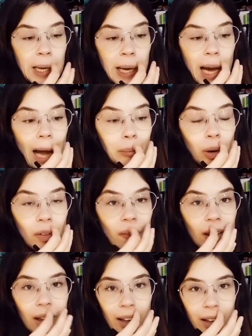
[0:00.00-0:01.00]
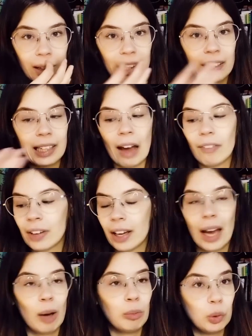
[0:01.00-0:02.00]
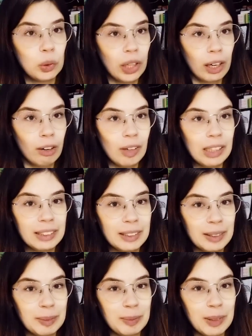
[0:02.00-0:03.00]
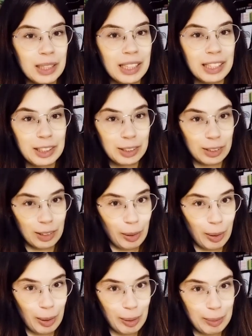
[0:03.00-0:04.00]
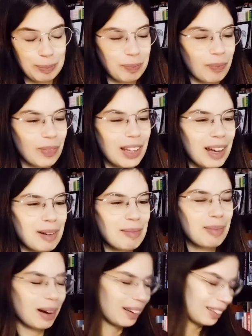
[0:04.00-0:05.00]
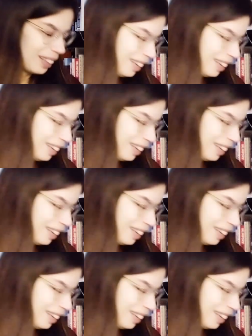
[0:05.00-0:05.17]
I'm on the Kafka Camus side of it. So there you go. But